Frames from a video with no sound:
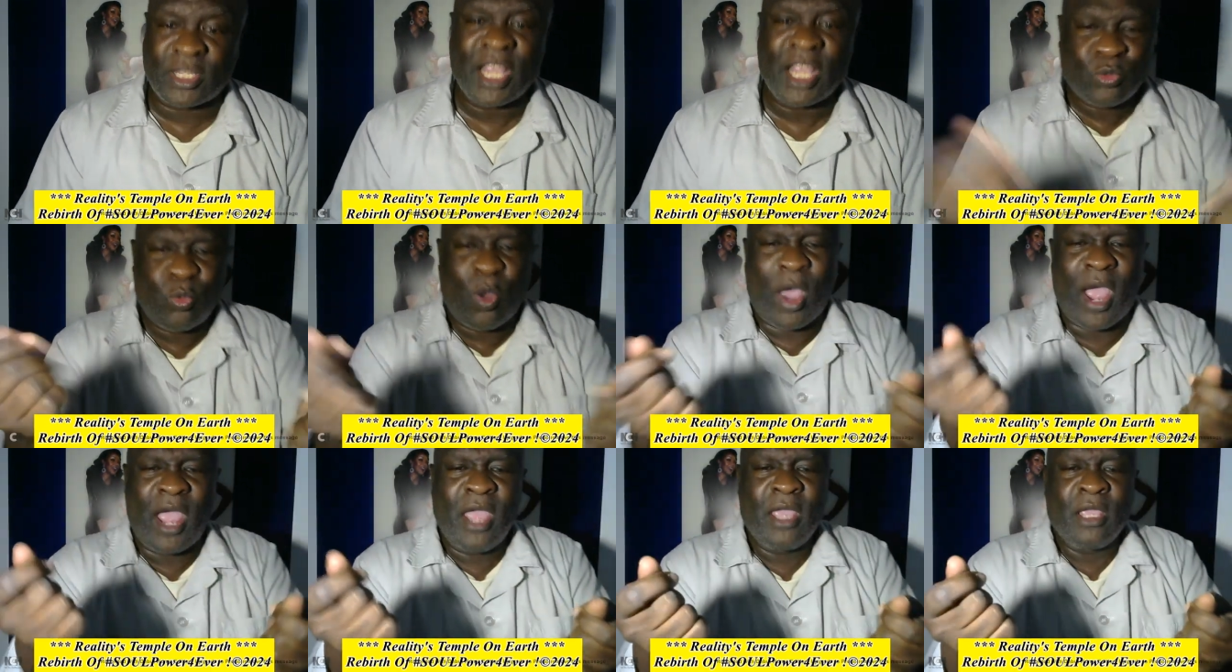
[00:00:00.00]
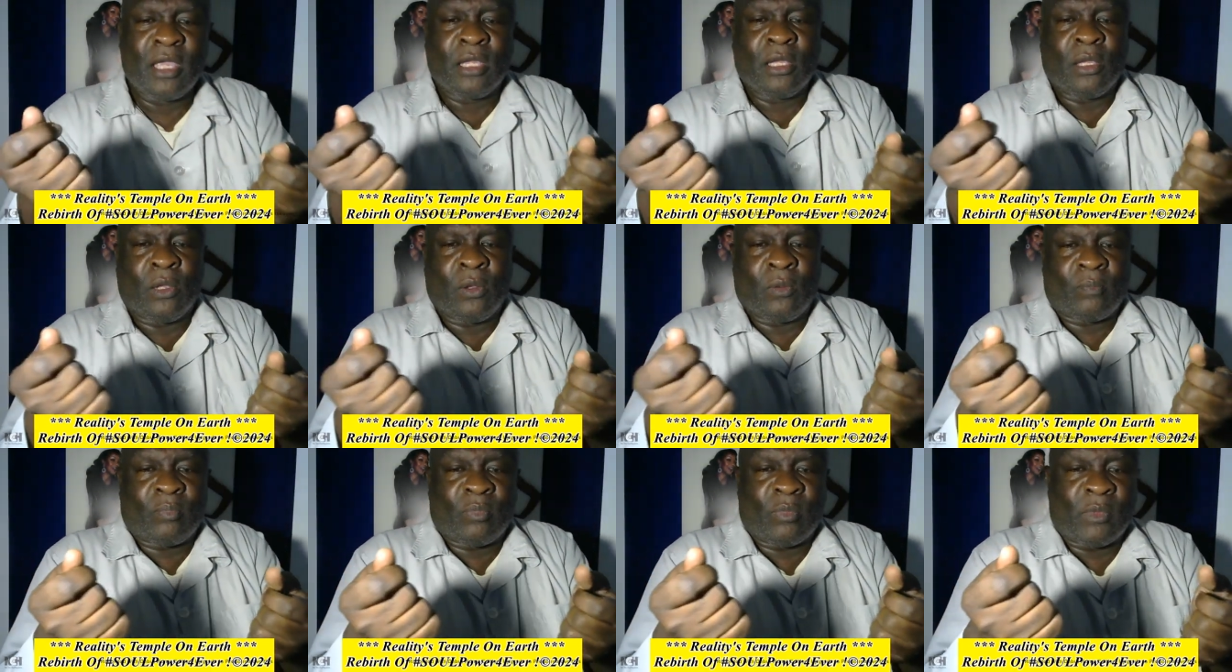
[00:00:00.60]
That's why
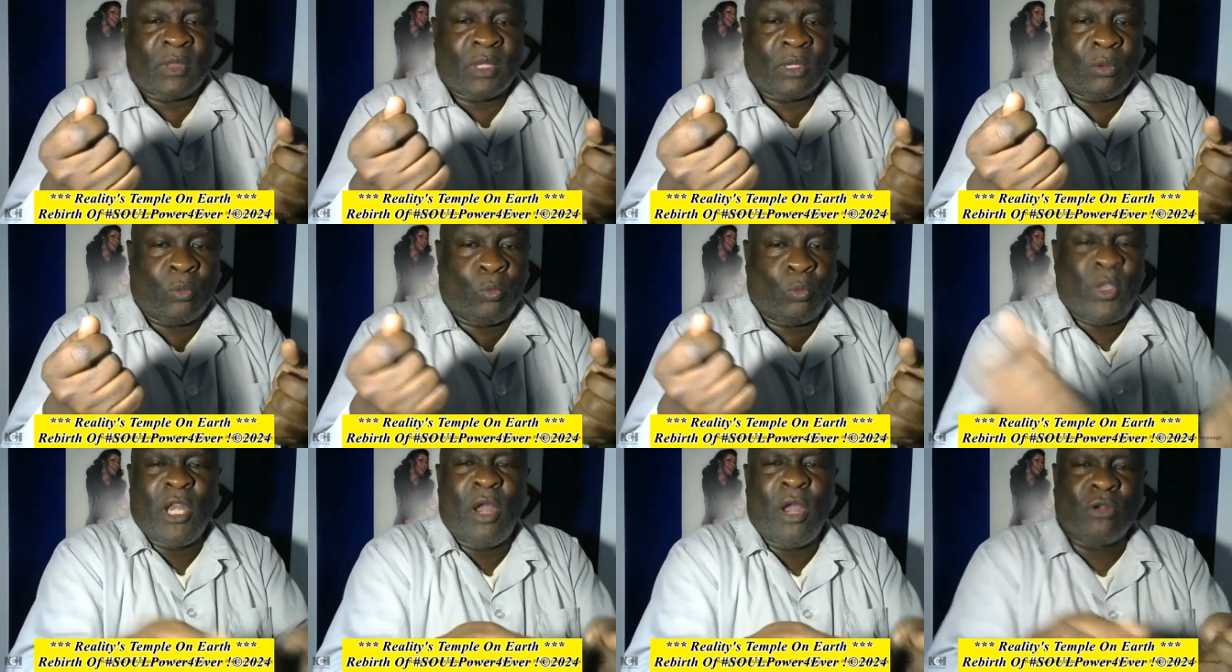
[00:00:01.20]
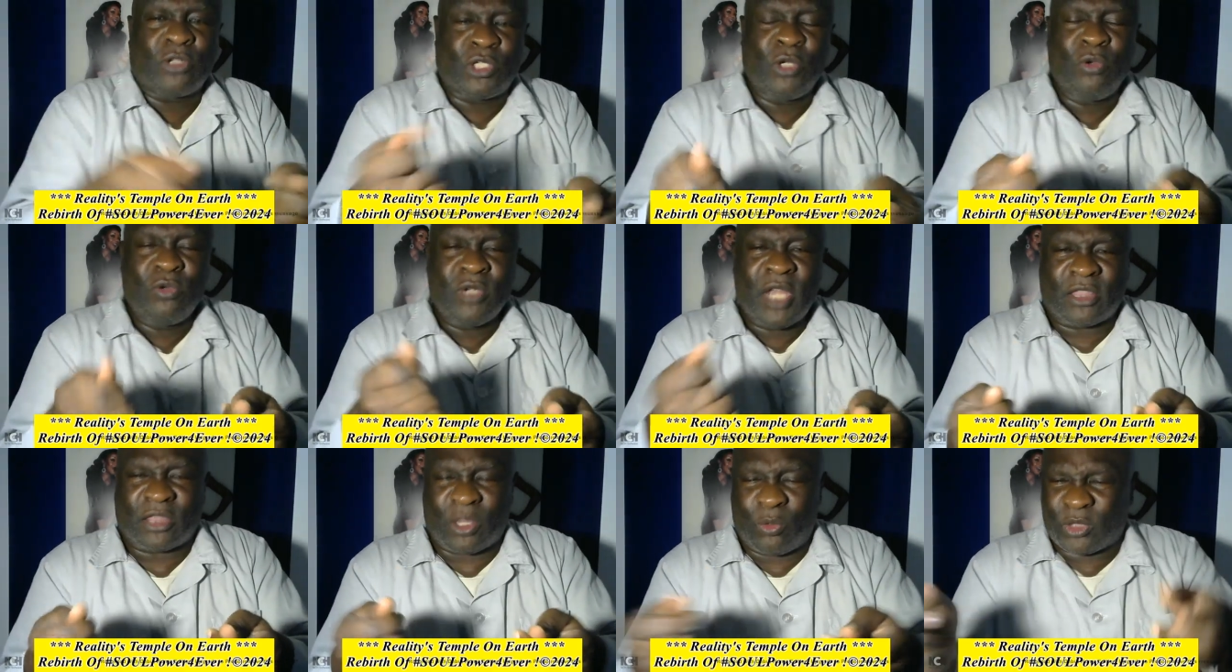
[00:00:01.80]
we don't do
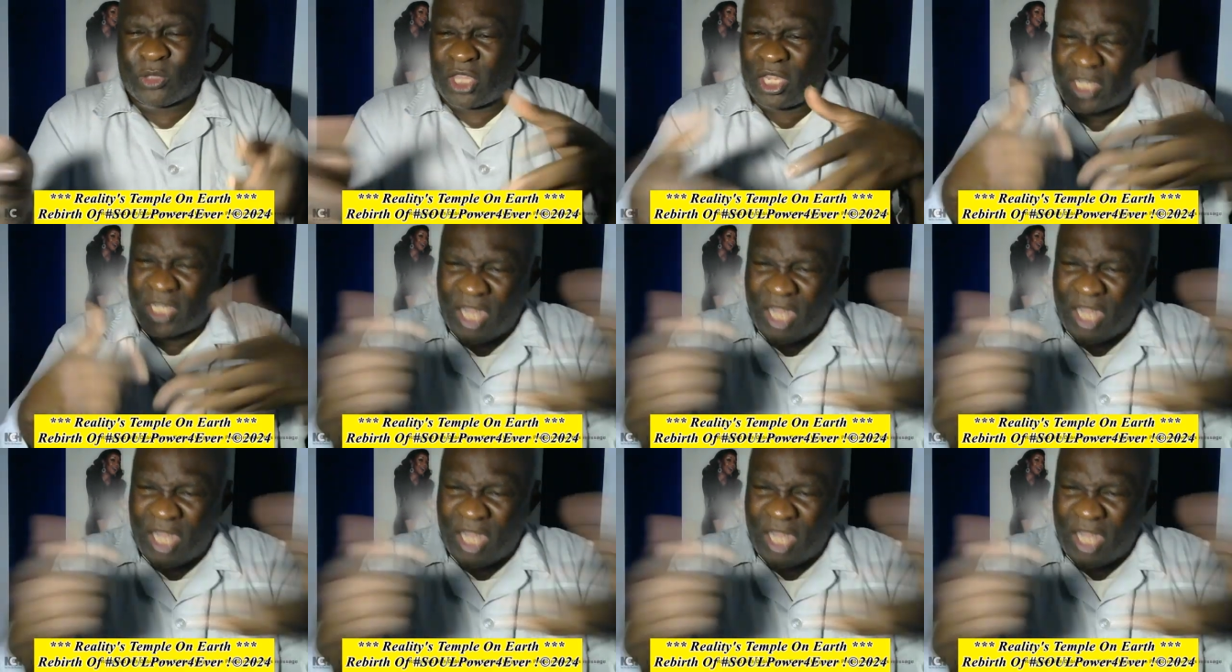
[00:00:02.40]
nothing with the